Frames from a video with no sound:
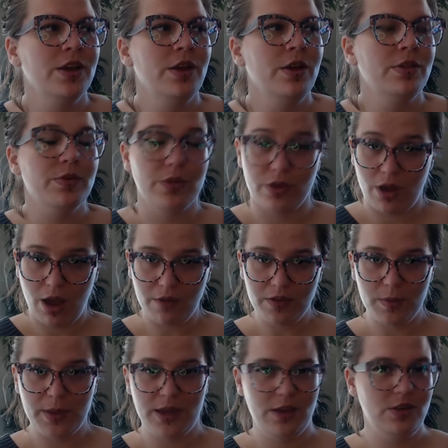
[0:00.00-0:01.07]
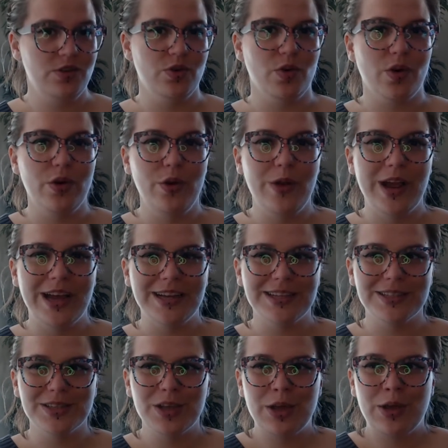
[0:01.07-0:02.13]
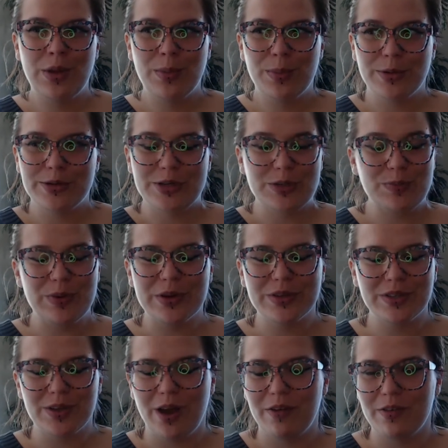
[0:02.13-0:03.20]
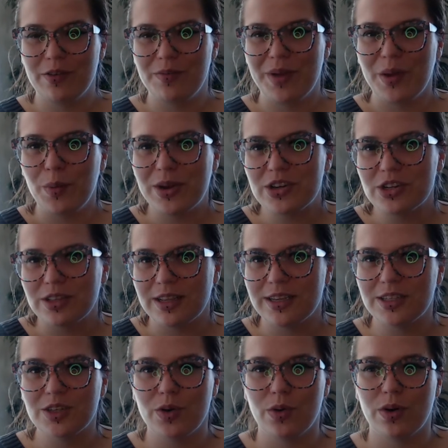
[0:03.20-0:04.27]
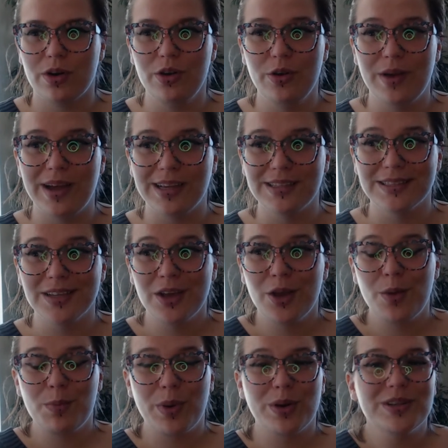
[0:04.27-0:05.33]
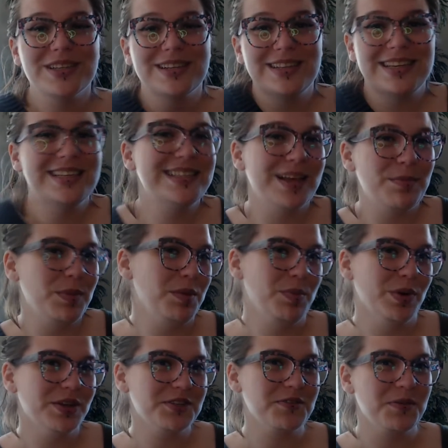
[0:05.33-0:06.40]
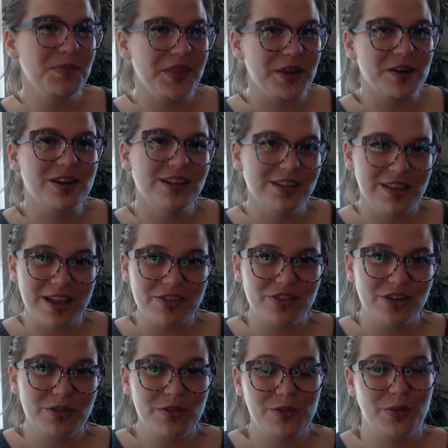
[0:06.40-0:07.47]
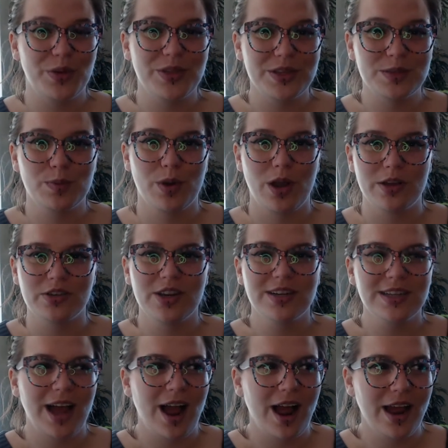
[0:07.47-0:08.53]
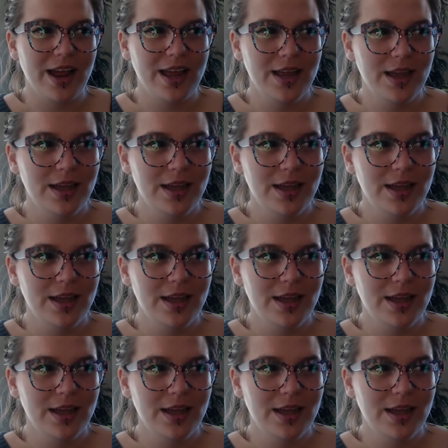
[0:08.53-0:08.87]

through the Ko-fi page, or who has purchased books off of my wish list, or who has personally sent me books from their collection for this project. I